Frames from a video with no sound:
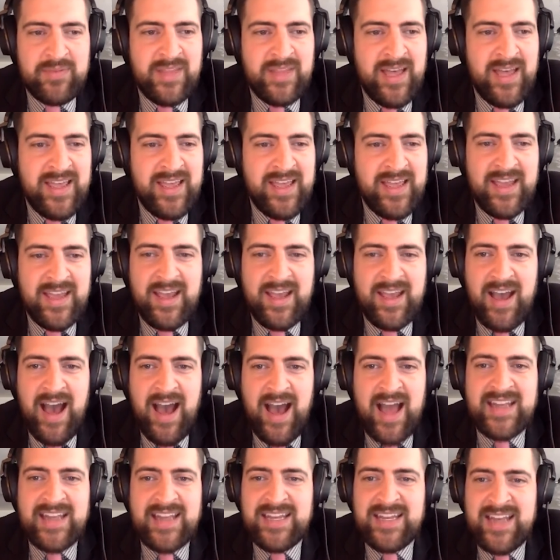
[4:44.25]
Like
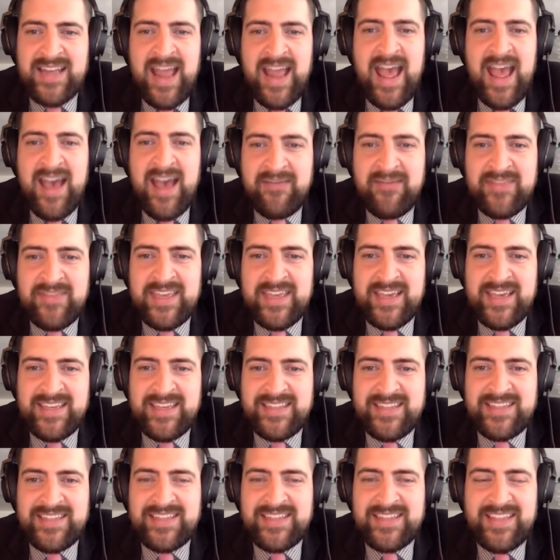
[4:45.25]
I didn't have
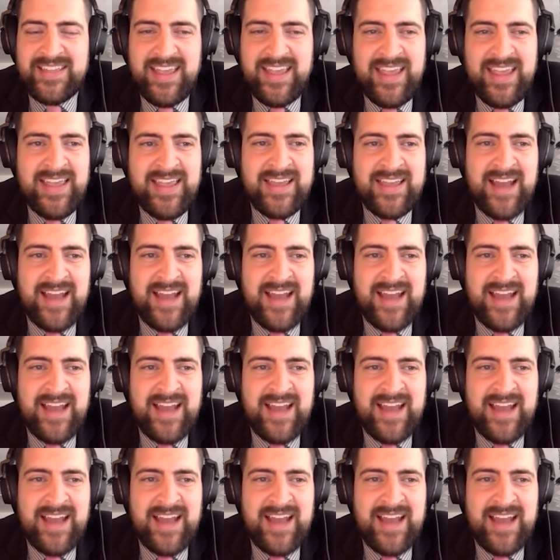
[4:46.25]
this and